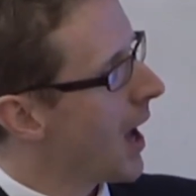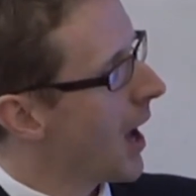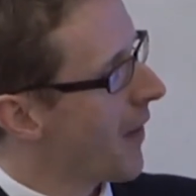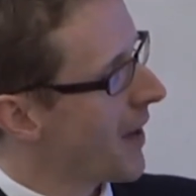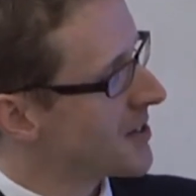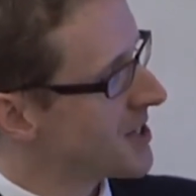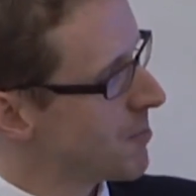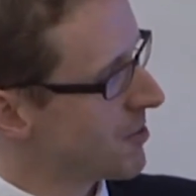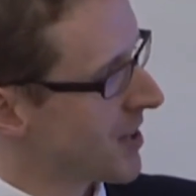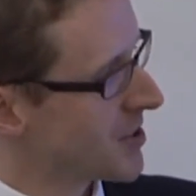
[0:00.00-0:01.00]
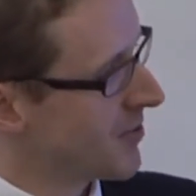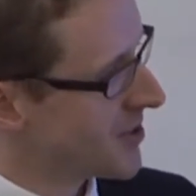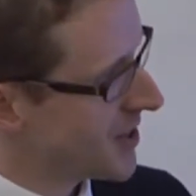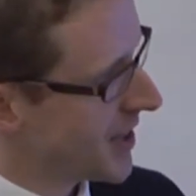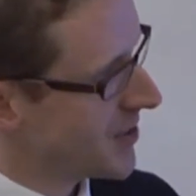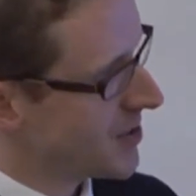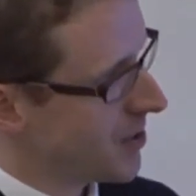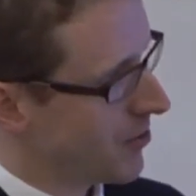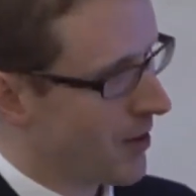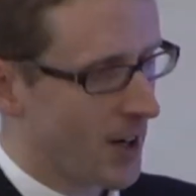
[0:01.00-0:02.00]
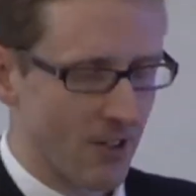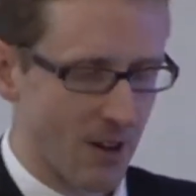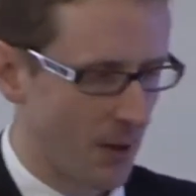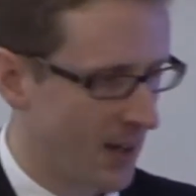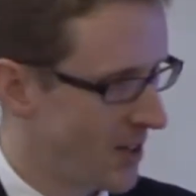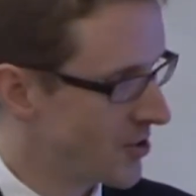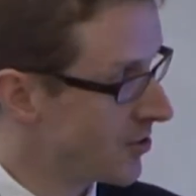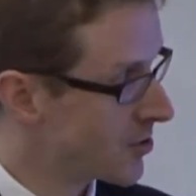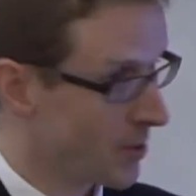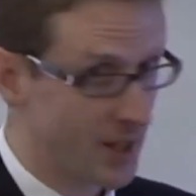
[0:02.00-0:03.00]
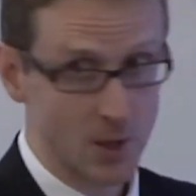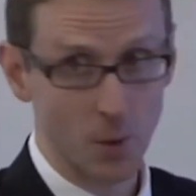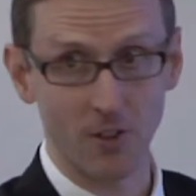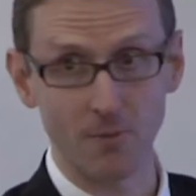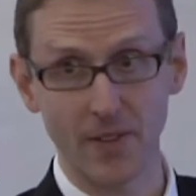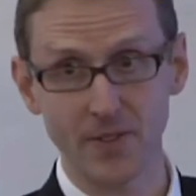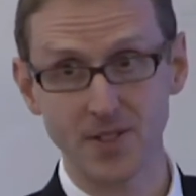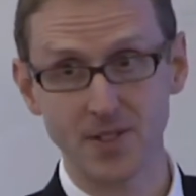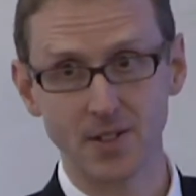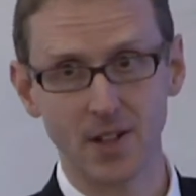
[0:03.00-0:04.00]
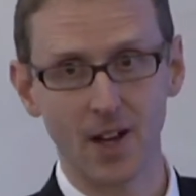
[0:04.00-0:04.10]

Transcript: And then to seek protection overseas, you file your applications within 12 months,